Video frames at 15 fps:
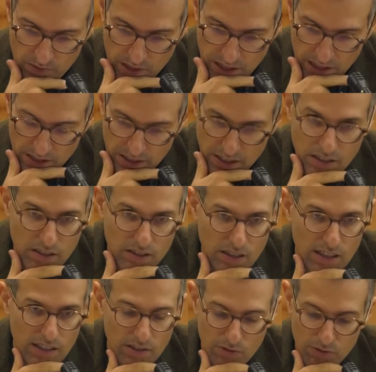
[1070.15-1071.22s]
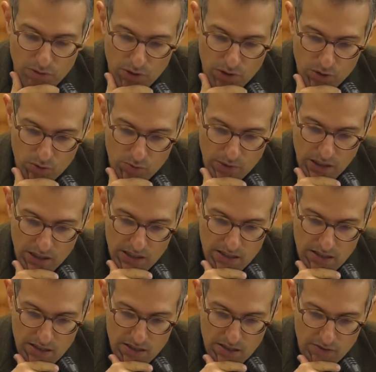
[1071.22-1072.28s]
And here I refer to
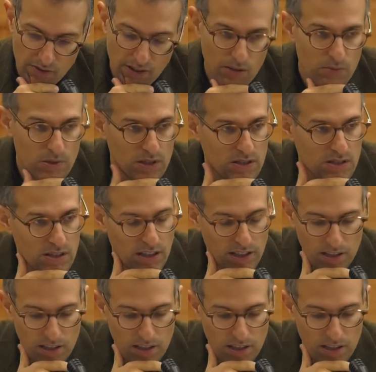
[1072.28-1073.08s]
Marx's famous